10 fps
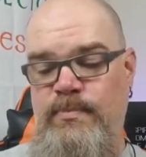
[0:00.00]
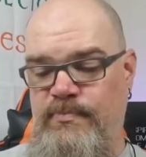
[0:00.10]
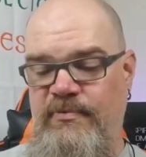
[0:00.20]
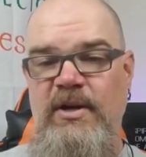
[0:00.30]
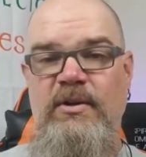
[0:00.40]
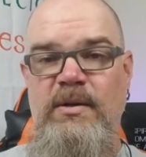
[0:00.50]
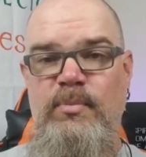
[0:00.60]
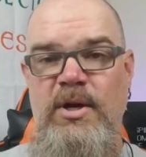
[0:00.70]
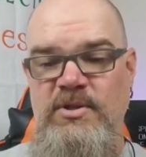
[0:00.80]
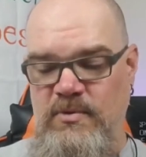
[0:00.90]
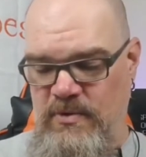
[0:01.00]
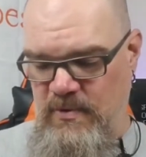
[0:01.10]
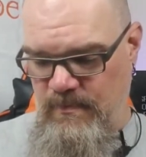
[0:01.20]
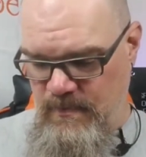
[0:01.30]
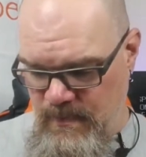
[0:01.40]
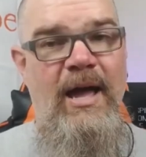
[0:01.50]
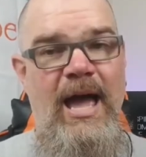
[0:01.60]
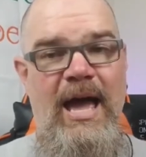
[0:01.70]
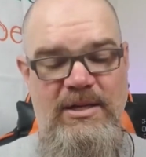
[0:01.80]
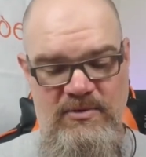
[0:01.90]
Fairly impressed with them.
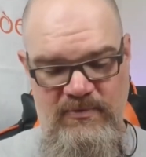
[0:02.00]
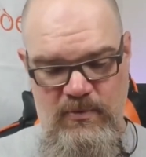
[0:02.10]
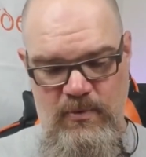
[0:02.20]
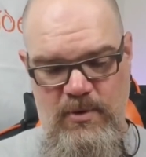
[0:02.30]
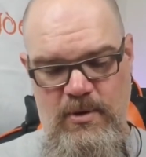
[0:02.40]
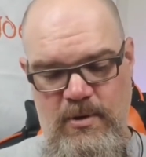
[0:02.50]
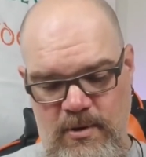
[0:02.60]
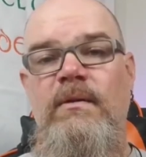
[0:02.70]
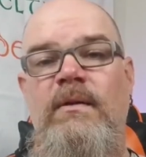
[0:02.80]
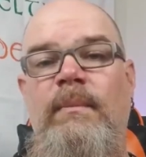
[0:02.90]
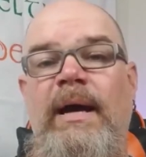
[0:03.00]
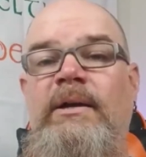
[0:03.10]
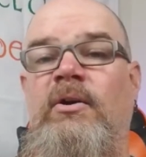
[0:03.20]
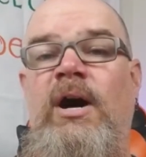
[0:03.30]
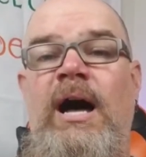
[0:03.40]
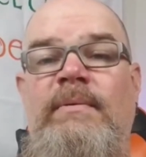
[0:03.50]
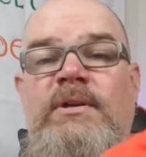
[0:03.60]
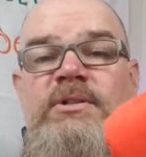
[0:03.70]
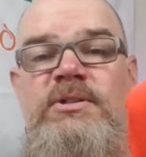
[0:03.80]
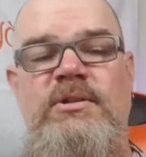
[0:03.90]
As for the My
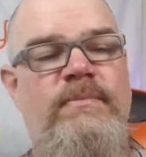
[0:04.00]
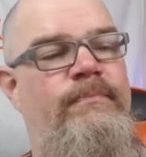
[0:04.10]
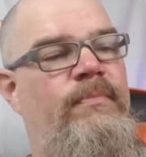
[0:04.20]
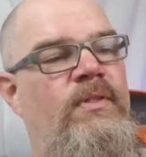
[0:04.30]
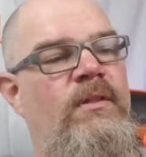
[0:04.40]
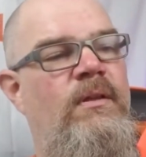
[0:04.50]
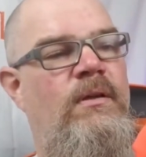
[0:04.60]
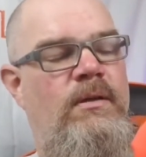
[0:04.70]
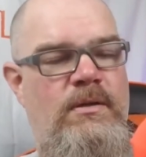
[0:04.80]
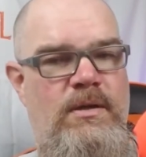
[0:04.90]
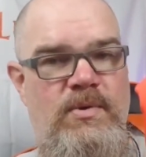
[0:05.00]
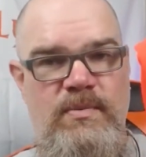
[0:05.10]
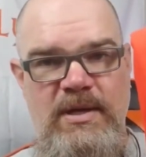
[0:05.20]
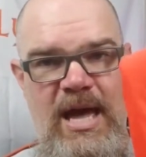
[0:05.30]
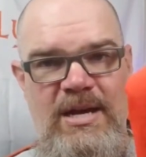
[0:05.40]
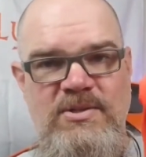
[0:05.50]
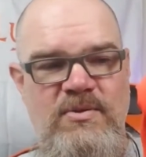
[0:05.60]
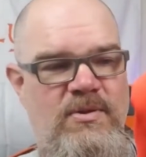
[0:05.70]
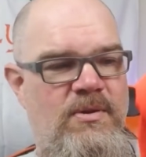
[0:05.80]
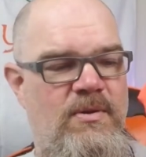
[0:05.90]
Kilometers, I'm gonna be honest
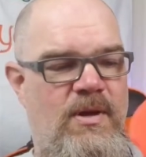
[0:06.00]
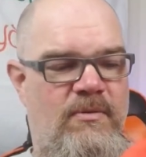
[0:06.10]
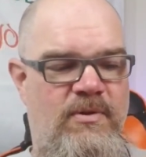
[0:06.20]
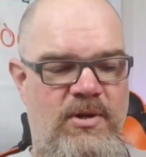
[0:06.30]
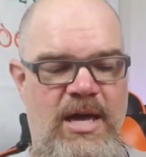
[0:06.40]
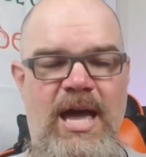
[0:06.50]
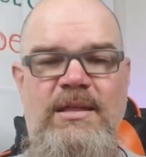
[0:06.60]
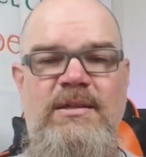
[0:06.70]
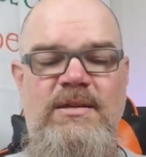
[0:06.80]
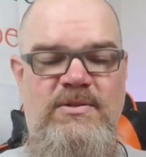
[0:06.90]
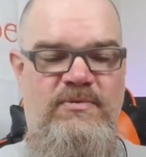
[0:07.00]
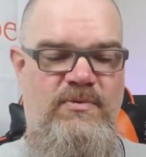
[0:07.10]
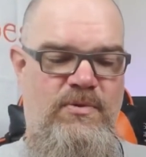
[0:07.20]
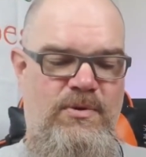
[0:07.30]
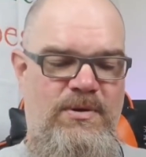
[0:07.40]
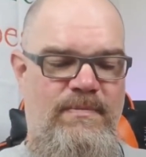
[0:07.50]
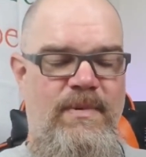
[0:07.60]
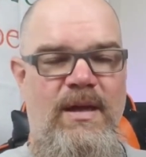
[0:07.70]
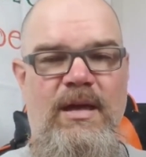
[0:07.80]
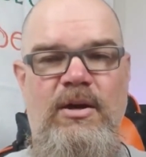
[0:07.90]
with you. I've only had these for
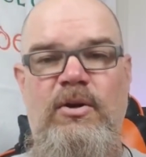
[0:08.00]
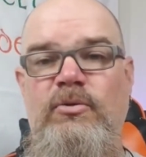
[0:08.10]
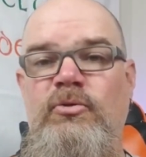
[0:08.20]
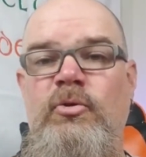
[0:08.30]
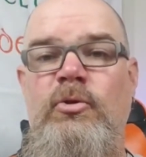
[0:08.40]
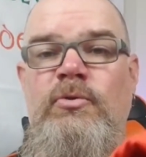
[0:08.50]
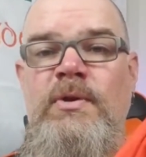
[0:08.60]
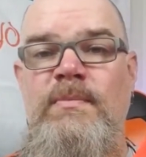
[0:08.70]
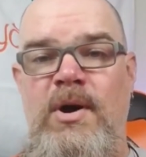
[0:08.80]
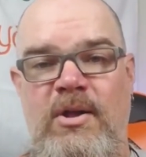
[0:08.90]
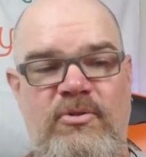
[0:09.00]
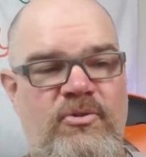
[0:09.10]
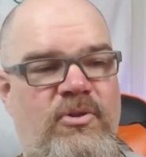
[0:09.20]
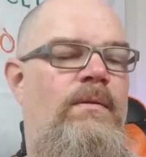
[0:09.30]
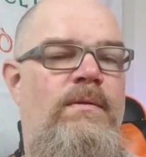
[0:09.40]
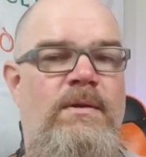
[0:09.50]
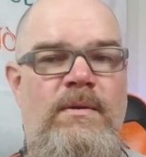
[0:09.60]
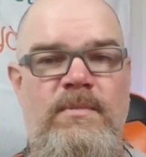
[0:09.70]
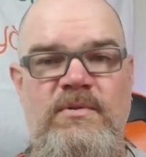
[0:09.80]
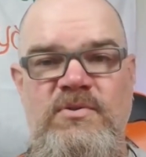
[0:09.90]
I don't know, 2 or 3 months. The
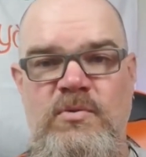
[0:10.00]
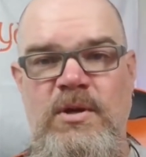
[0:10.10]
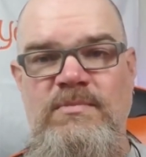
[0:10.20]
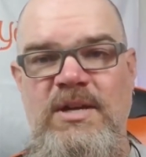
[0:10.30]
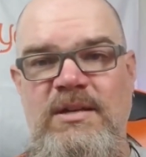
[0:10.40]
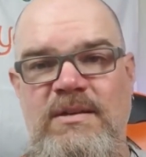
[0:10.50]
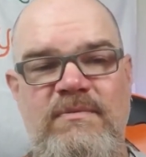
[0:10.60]
number of swims I've